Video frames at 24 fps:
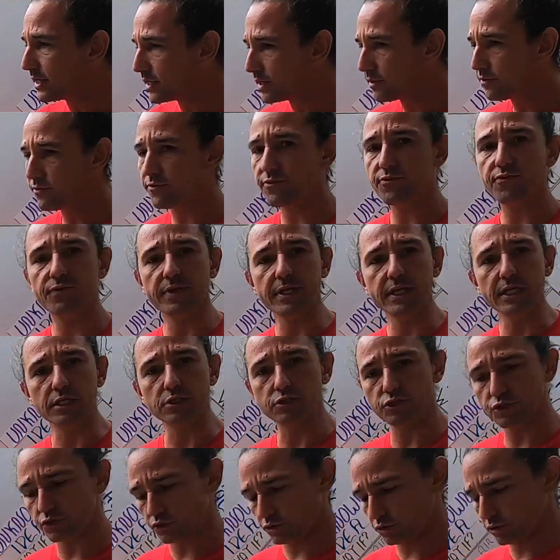
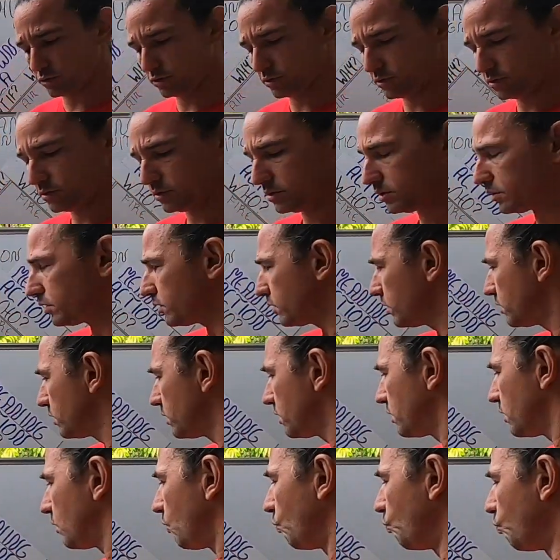finished?
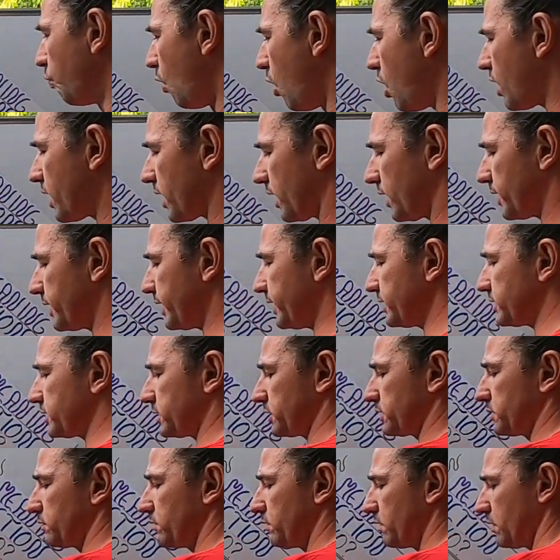Water is
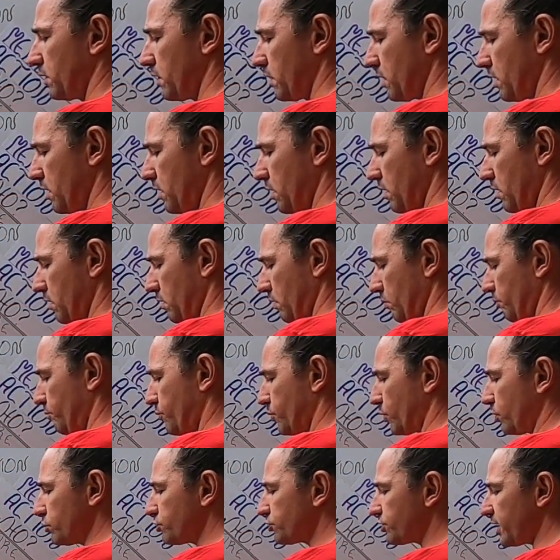
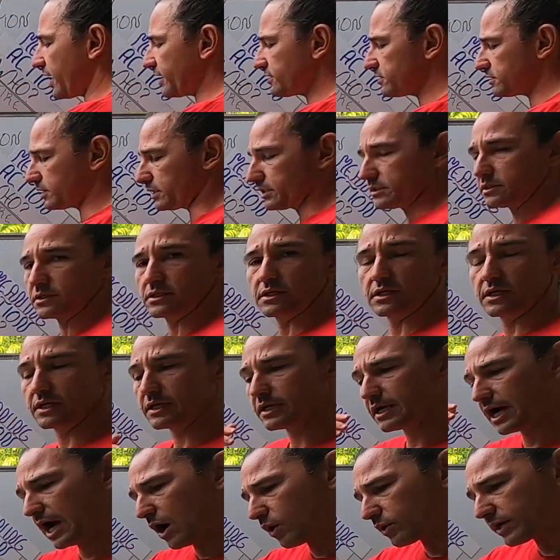processing.
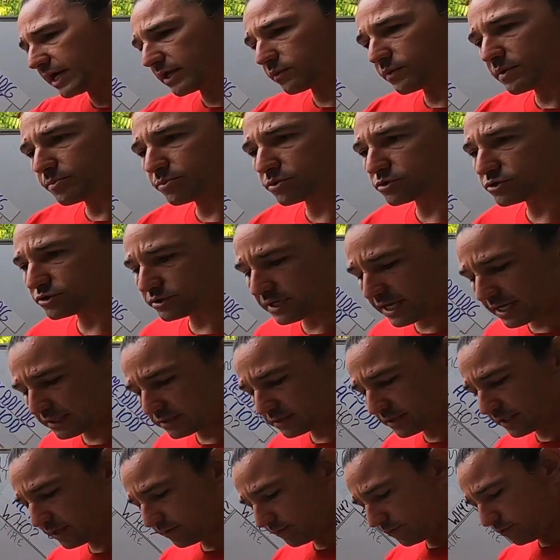How can we process that
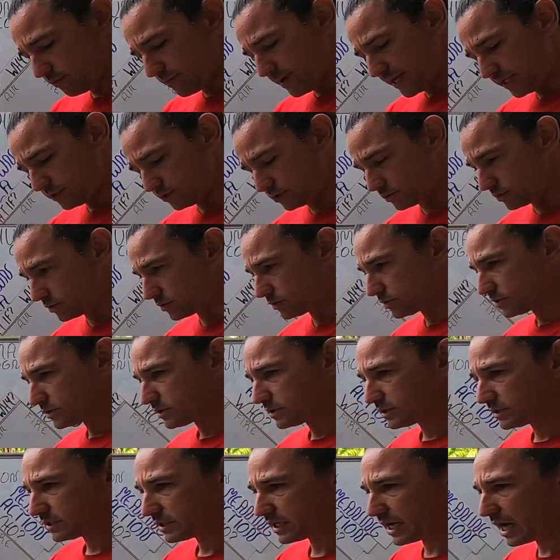information?
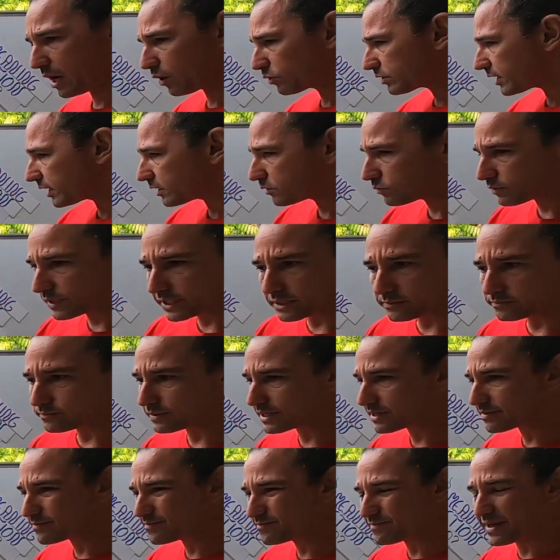How can we
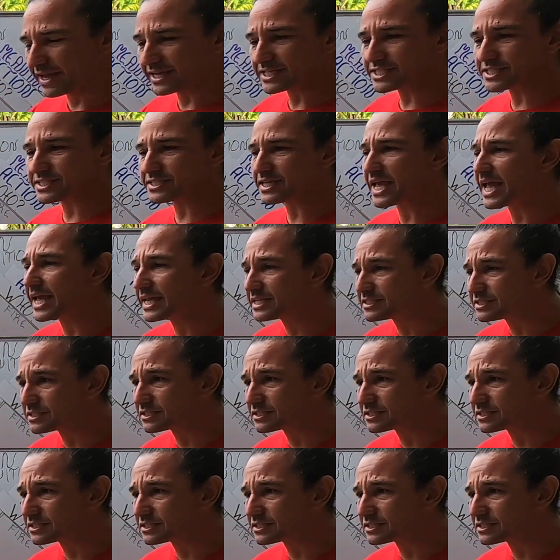make sense